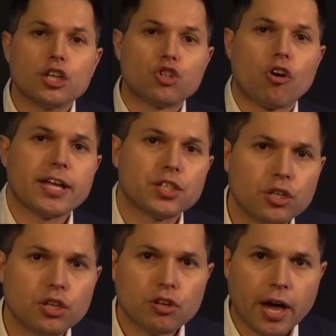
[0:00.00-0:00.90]
tried to
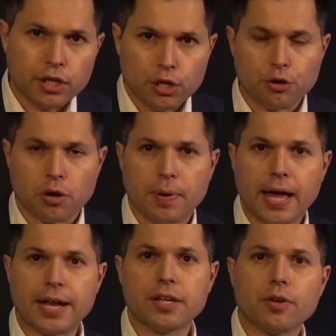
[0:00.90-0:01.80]
unite Europe
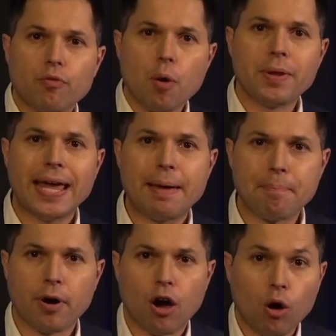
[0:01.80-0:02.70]
under the Roman
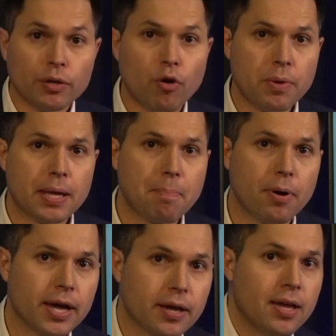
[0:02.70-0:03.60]
Empire, Holy Roman
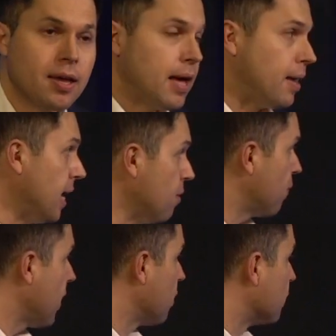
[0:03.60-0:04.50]
Empire, and he failed.